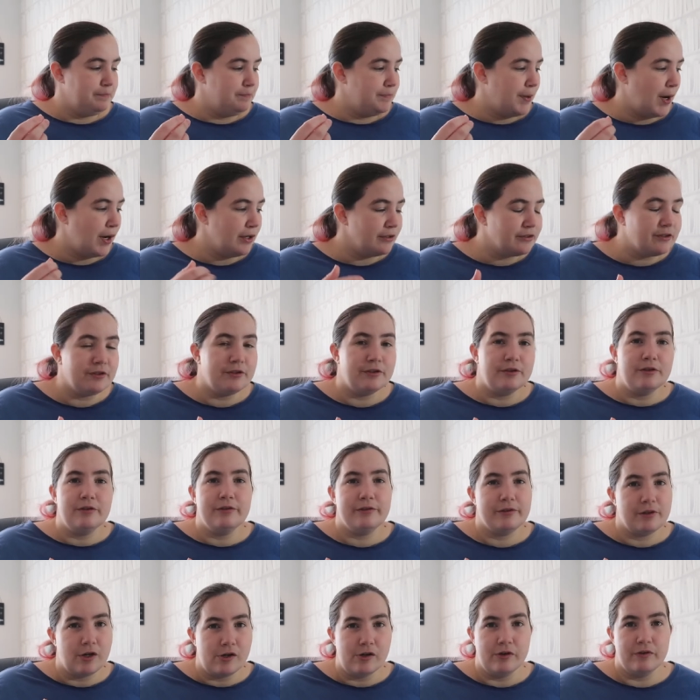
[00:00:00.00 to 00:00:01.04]
puzzle
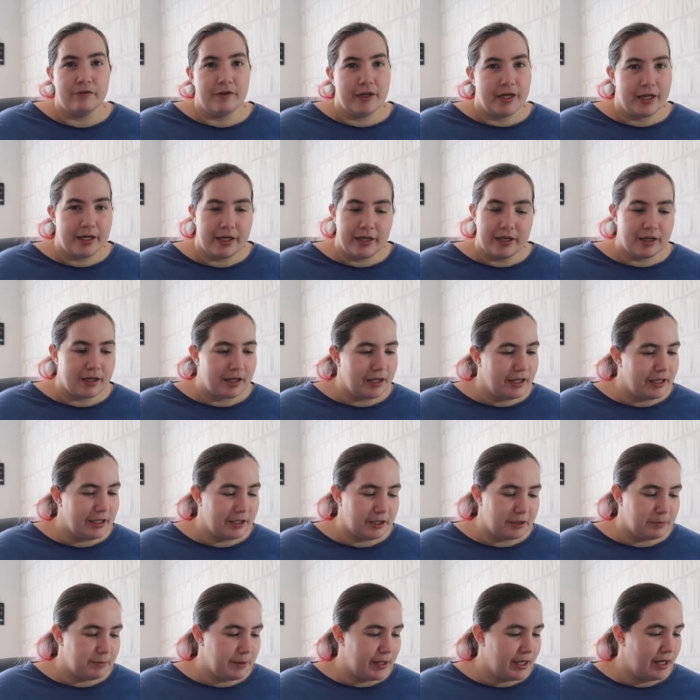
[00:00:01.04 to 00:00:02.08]
solving a
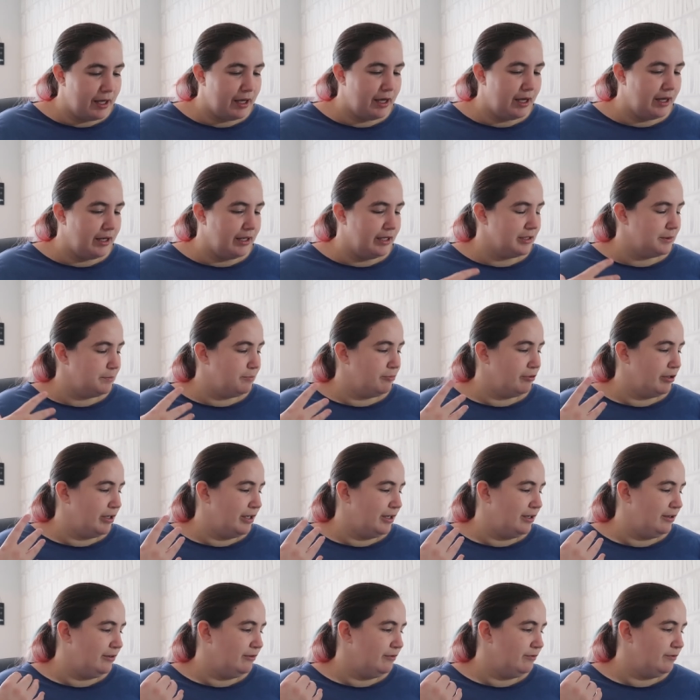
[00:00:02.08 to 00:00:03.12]
little bit and it's
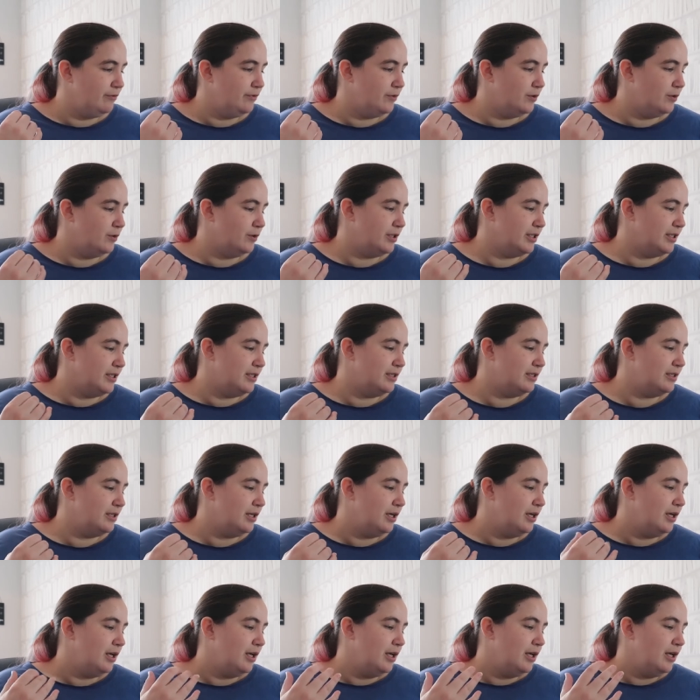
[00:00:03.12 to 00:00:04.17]
brilliant for just
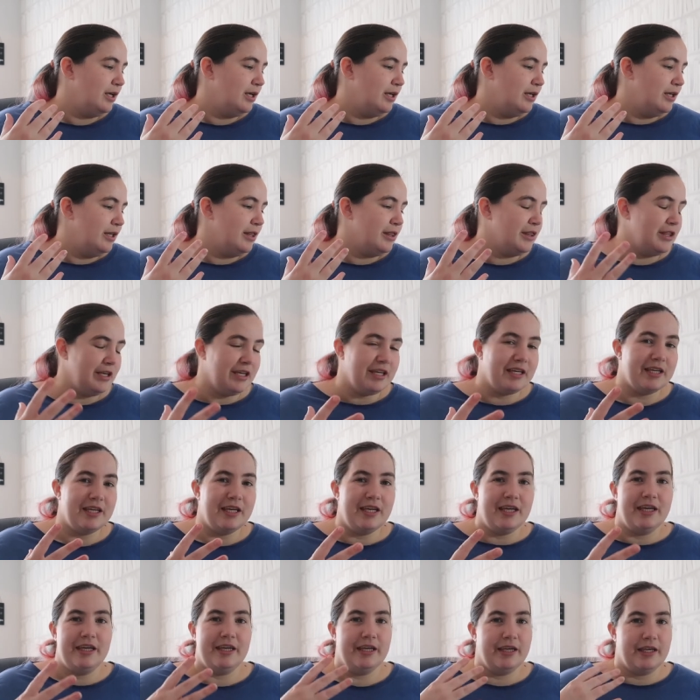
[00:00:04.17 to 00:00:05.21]

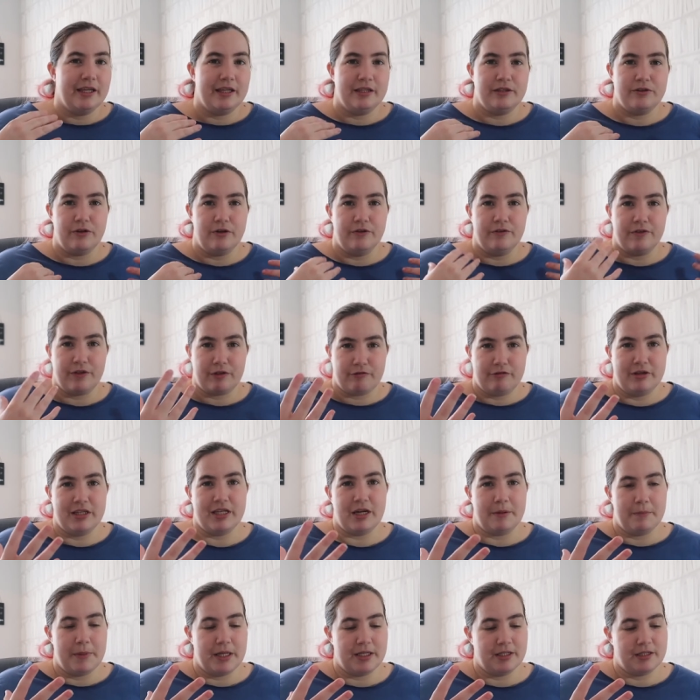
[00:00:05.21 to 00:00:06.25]
thinking sort of
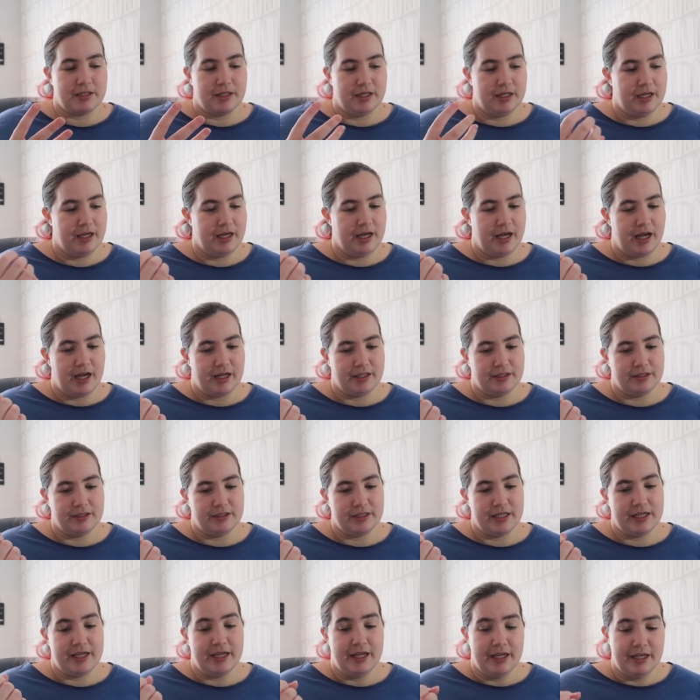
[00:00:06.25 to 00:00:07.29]
three-dimensionally
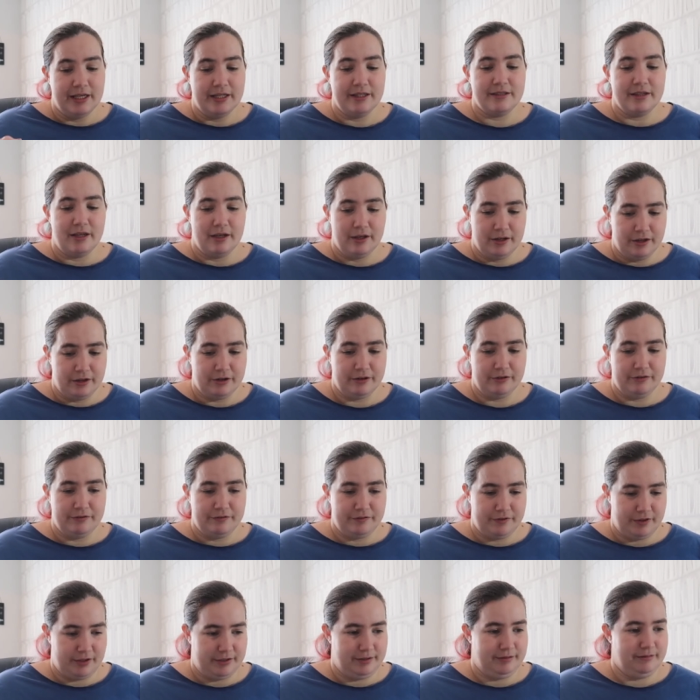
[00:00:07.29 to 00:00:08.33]
and it is a lot of
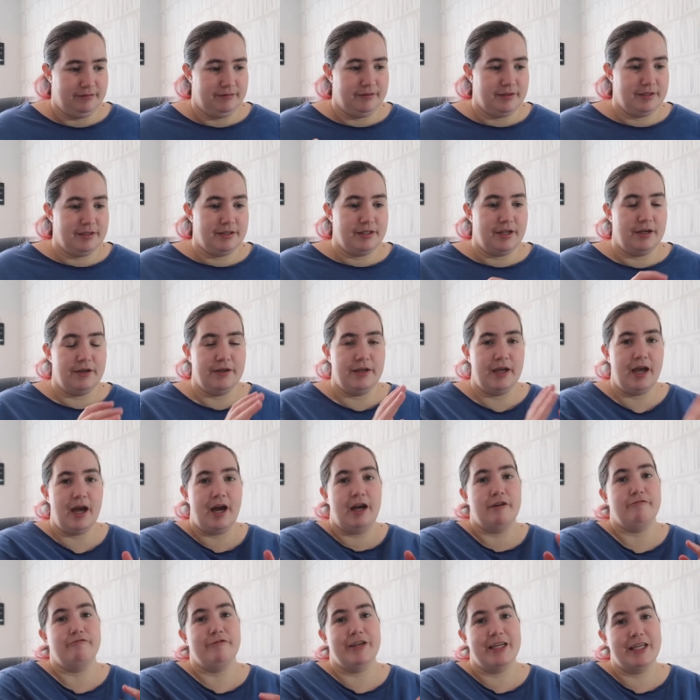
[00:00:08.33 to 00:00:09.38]
fun so yeah
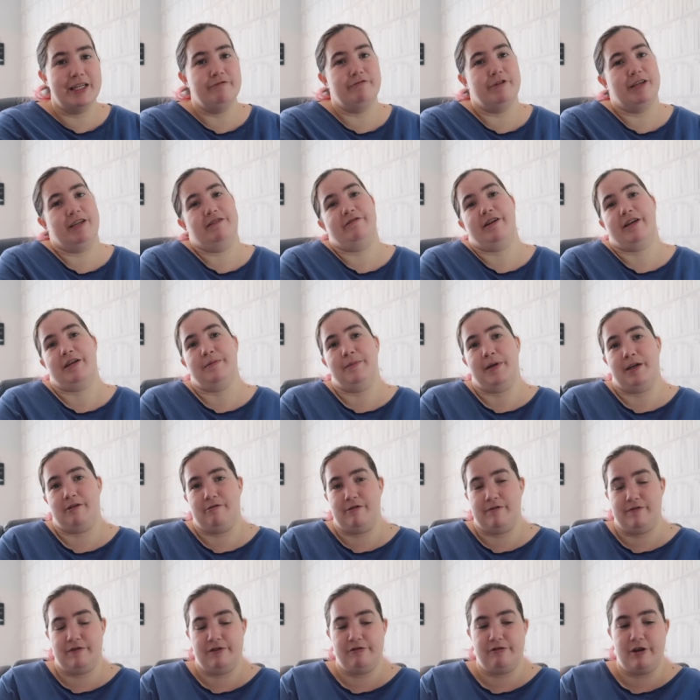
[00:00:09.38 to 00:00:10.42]
I really really recommend
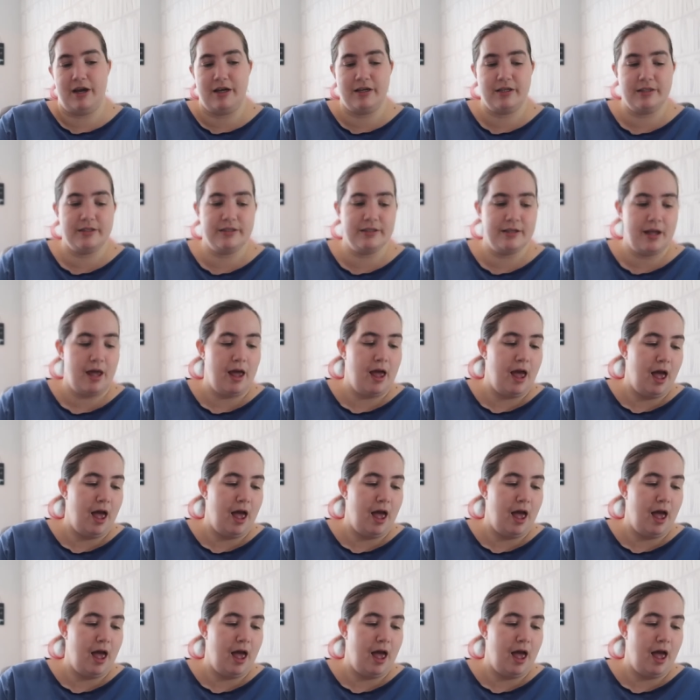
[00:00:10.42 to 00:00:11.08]
Gravitrax